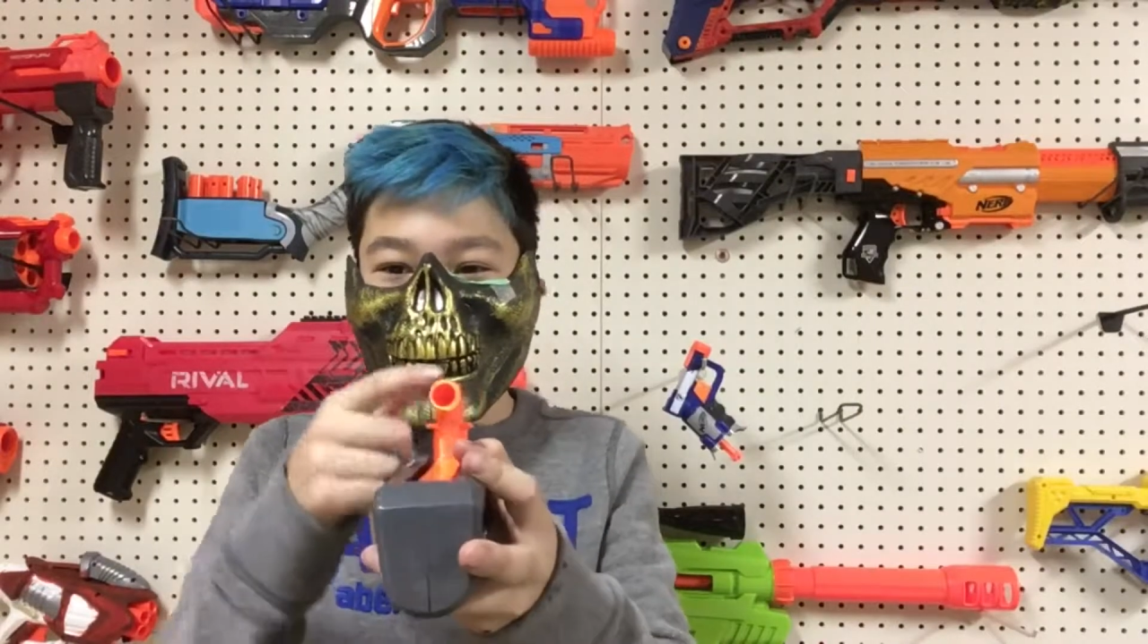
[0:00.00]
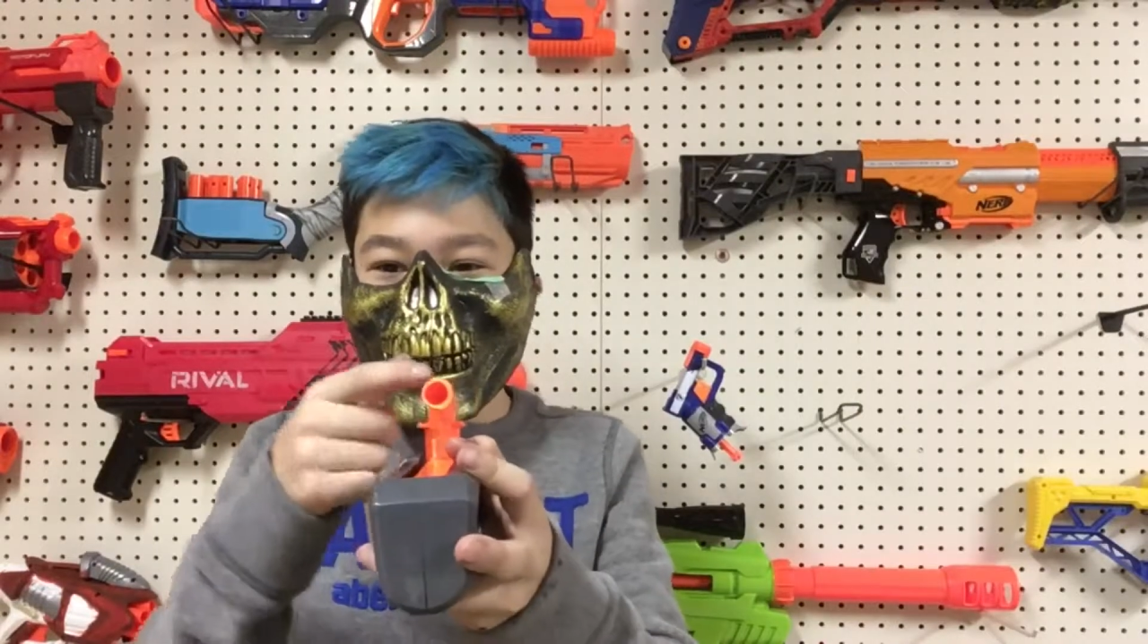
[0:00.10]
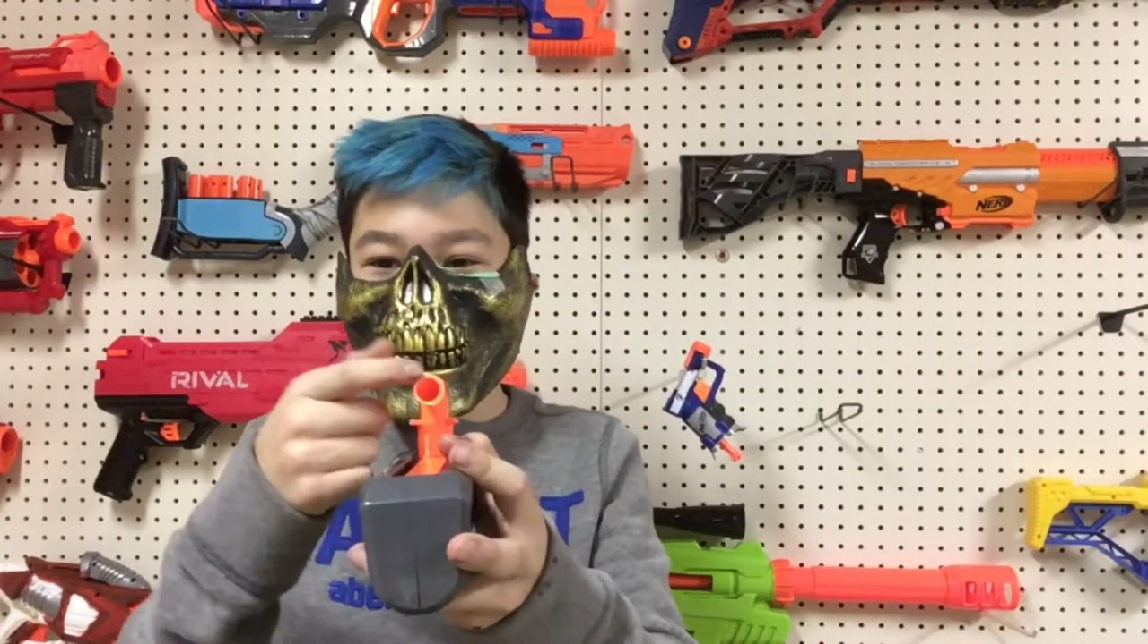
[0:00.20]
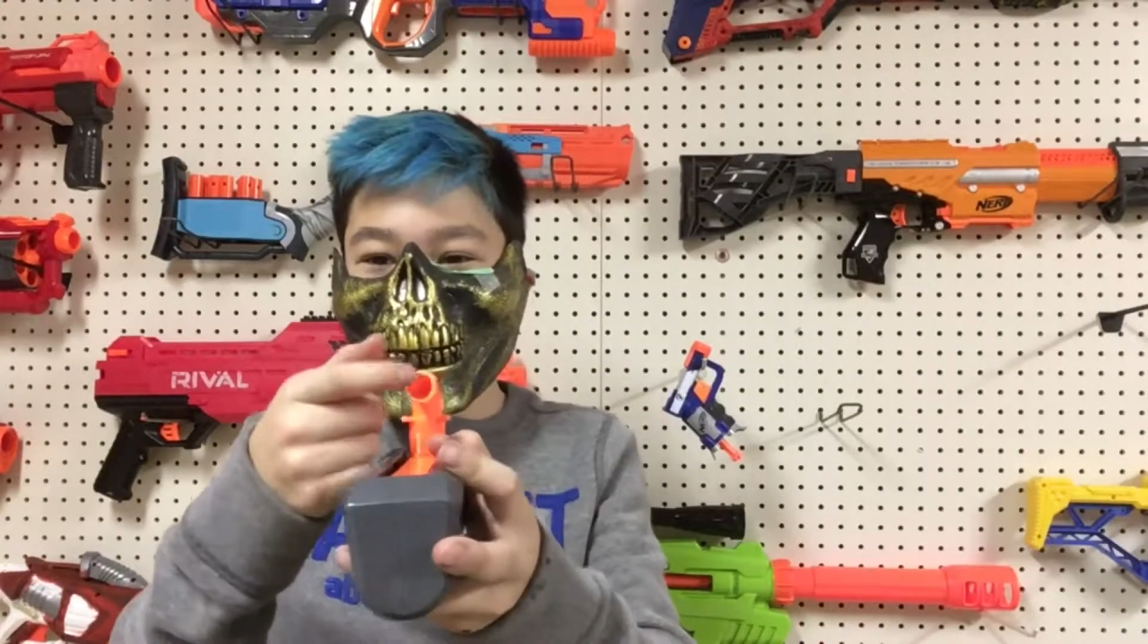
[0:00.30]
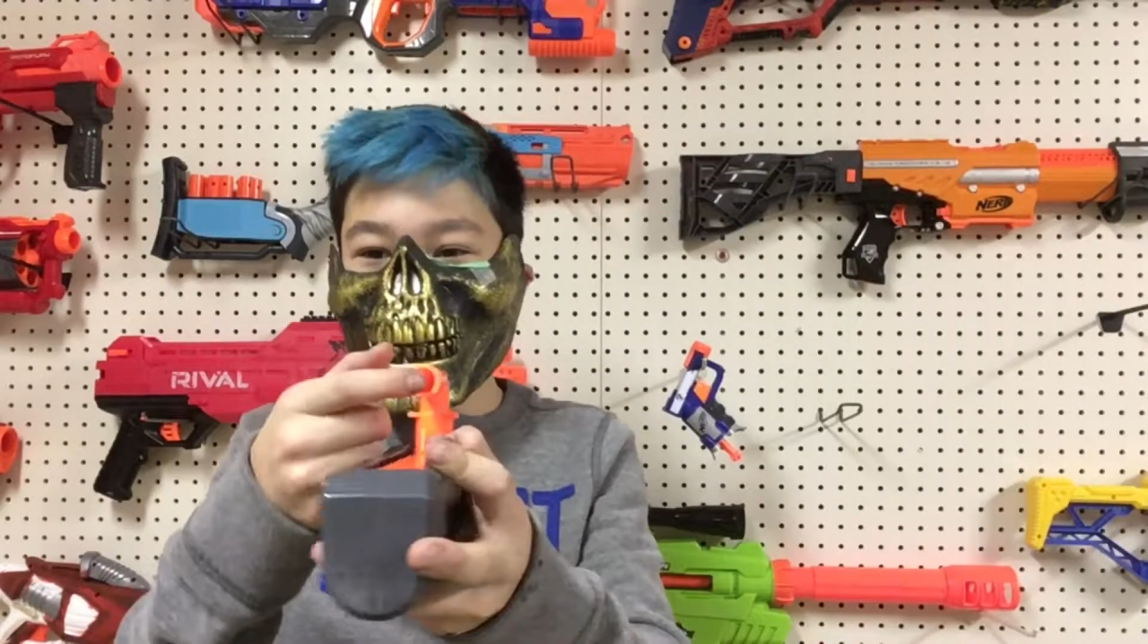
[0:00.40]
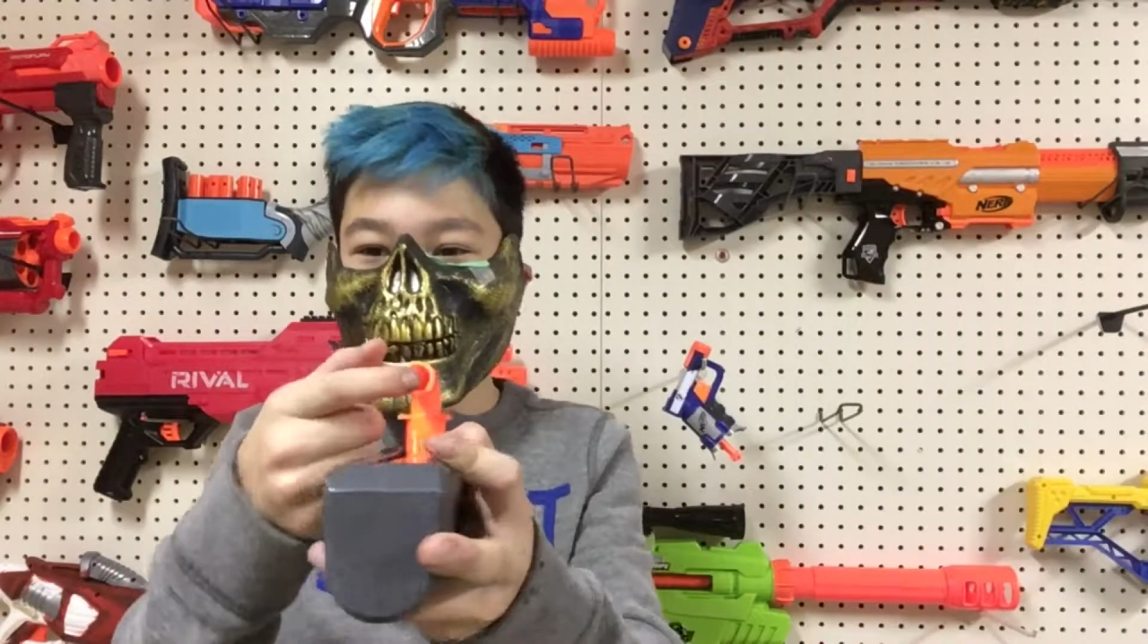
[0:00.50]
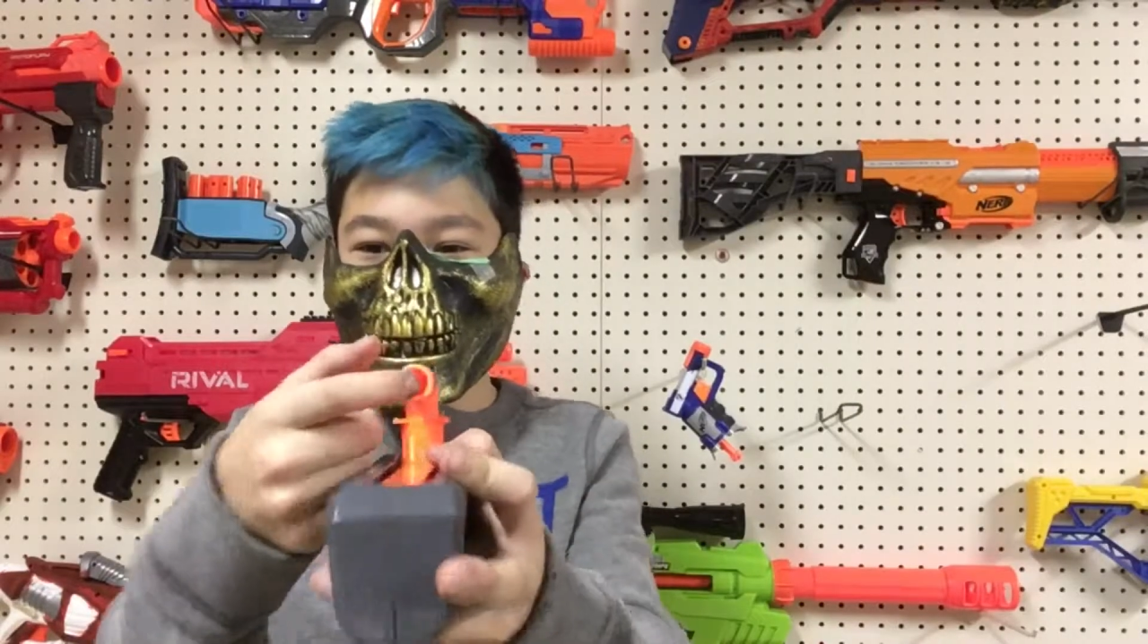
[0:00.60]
here I have